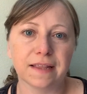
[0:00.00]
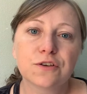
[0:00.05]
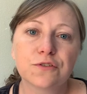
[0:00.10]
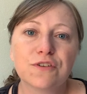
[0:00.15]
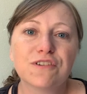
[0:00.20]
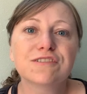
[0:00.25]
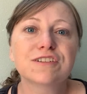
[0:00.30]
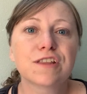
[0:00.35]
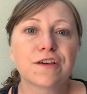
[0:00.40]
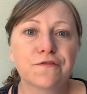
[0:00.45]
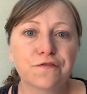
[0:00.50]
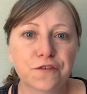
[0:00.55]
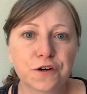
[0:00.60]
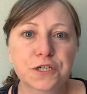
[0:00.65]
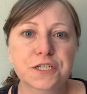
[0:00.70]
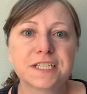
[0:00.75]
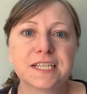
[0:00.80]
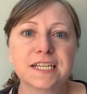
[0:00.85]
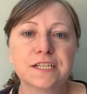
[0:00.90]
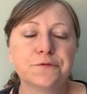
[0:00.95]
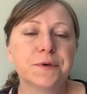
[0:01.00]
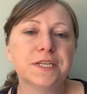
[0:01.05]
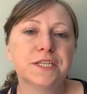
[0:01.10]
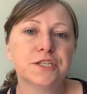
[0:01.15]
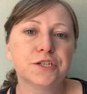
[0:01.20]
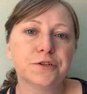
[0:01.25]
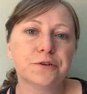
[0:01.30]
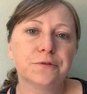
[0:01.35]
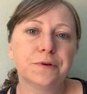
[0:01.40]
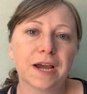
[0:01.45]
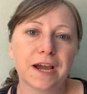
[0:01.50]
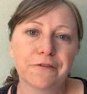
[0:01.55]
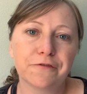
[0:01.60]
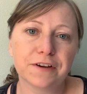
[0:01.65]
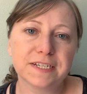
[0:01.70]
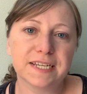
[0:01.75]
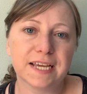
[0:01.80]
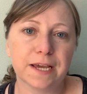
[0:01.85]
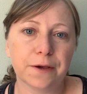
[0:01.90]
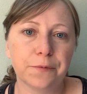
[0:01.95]
So those are the first things we do
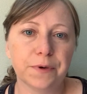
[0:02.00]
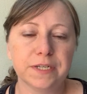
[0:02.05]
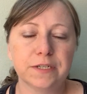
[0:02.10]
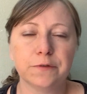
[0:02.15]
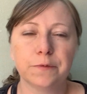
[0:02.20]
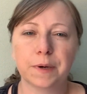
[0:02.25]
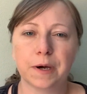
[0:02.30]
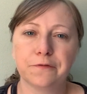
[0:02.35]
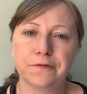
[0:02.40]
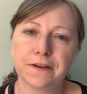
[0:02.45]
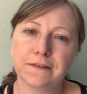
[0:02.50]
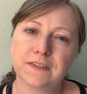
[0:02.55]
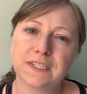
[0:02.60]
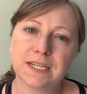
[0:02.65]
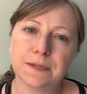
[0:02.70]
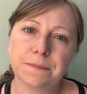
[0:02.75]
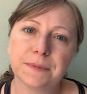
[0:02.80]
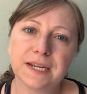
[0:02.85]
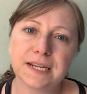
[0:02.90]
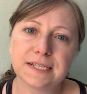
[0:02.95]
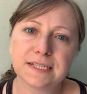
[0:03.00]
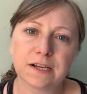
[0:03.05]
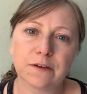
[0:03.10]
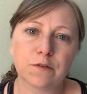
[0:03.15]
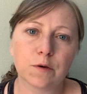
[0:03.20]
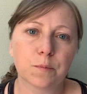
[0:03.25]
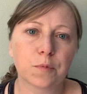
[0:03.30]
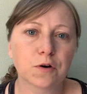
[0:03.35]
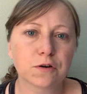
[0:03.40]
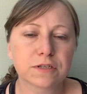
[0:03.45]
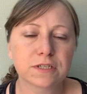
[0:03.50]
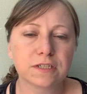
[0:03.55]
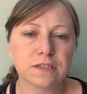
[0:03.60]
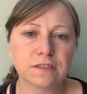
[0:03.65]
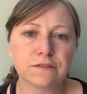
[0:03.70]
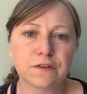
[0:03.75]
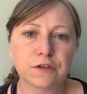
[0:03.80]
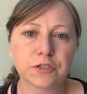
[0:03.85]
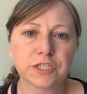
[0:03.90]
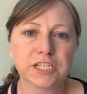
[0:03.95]
every day. We do about 15 minutes of a personal
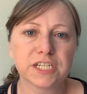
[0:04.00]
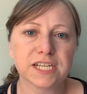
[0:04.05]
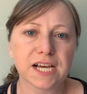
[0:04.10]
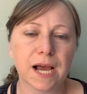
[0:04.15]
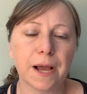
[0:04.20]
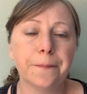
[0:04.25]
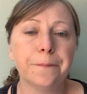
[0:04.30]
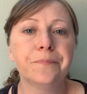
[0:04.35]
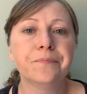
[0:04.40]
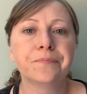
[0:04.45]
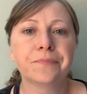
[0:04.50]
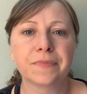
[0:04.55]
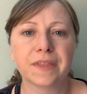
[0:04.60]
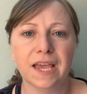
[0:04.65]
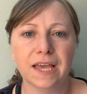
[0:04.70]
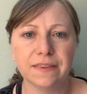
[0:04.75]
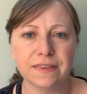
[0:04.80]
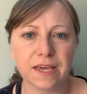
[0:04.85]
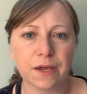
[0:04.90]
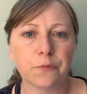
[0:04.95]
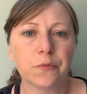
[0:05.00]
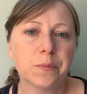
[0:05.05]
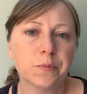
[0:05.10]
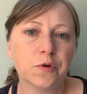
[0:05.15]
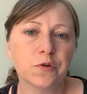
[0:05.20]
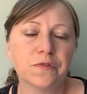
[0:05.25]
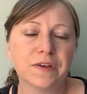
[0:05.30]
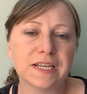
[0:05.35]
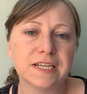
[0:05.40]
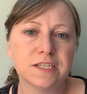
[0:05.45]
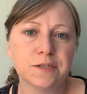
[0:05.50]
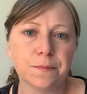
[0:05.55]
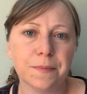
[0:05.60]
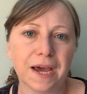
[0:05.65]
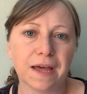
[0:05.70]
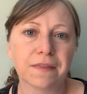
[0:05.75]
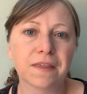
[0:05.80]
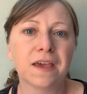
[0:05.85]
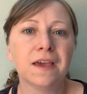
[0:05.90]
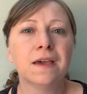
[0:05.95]
devotion time and then we move into
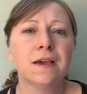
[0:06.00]
math.